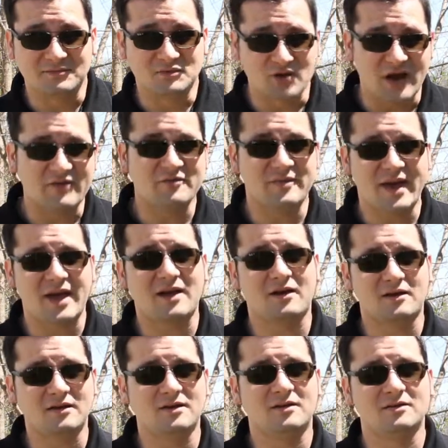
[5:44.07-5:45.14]
driving back,
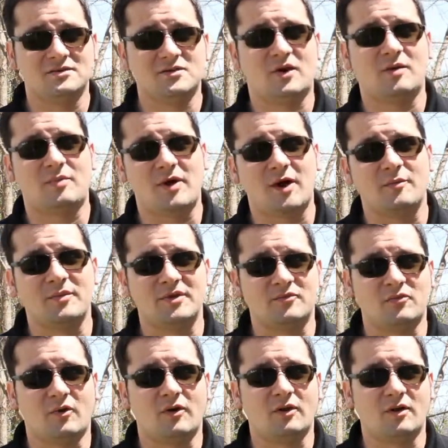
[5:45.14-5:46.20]
to our apartment
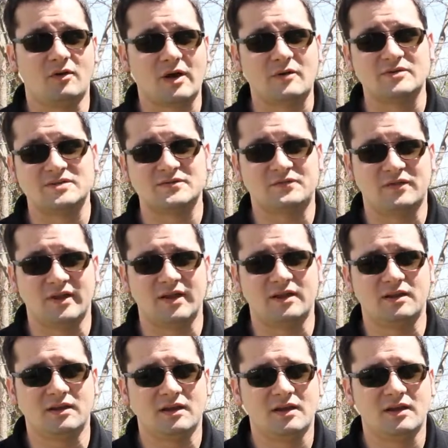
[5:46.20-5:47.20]
in Royal Oak. I was in Flint,